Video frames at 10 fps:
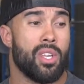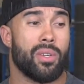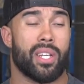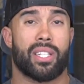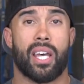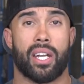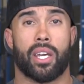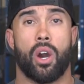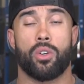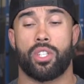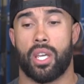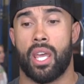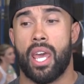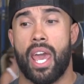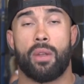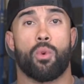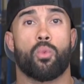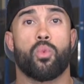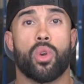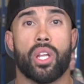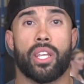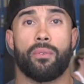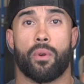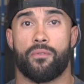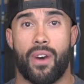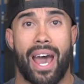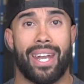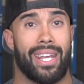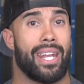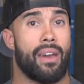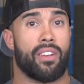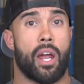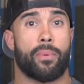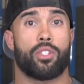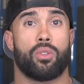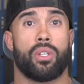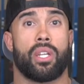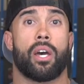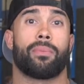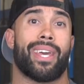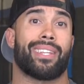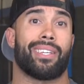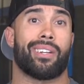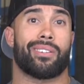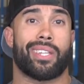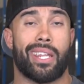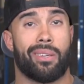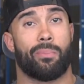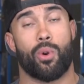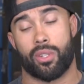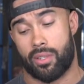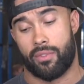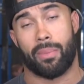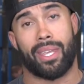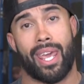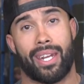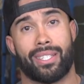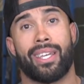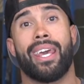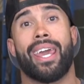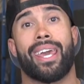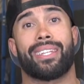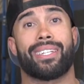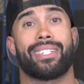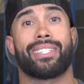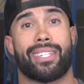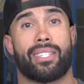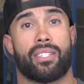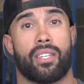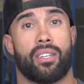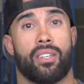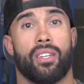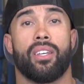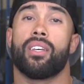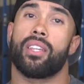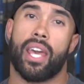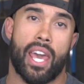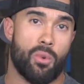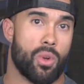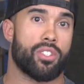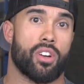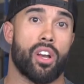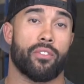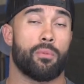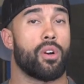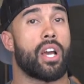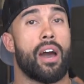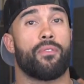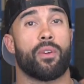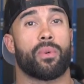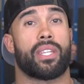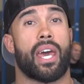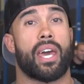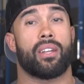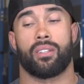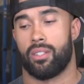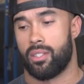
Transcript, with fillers: you get a ton of coaching, and we're really refining and having an opportunity to help the athlete understand the importance of the mechanics and the consistency. Then once they're comfortable and confident with that,